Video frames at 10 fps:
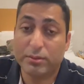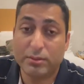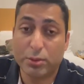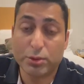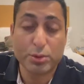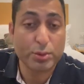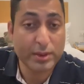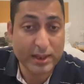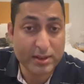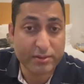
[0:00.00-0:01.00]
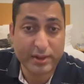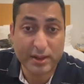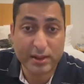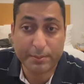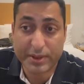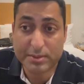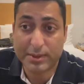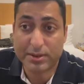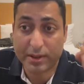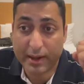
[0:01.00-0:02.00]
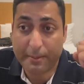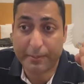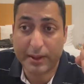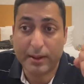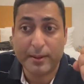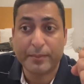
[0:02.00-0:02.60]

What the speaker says: those who need renal replacement therapy